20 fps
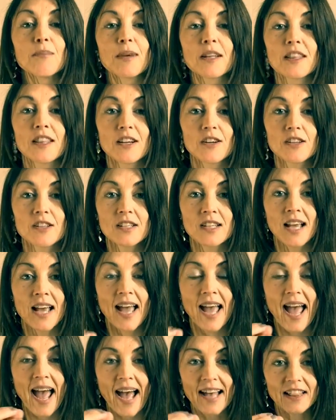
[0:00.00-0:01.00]
But there's,
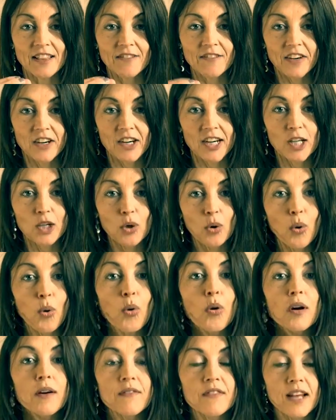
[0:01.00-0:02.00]
at the very
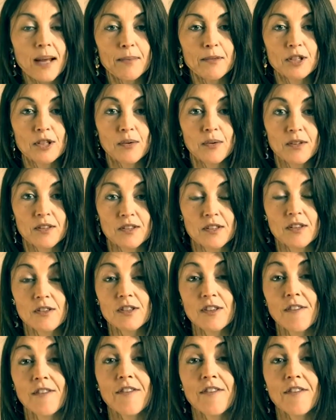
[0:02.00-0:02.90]
core of Neptune, there's a